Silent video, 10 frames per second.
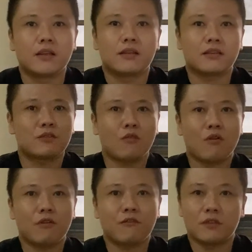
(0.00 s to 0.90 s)
That's
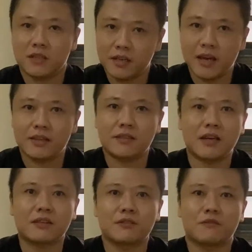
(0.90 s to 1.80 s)
all for today.
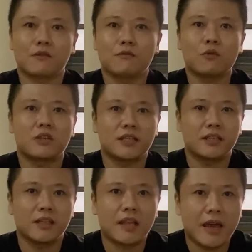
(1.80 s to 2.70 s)
Thanks for
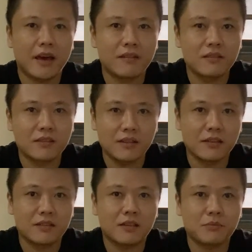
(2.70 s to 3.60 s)
watching, and
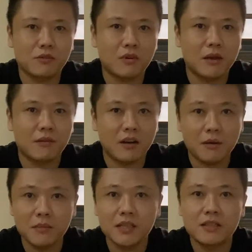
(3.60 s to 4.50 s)
subscribe,
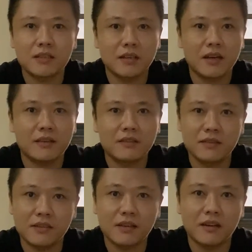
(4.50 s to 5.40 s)
comment, and
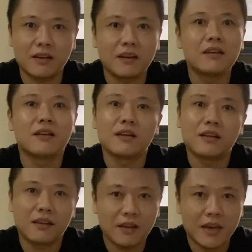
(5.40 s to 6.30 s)

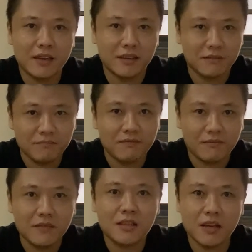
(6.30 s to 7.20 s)
like it.
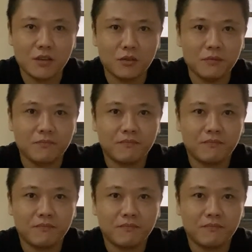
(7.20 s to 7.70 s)
Thank you.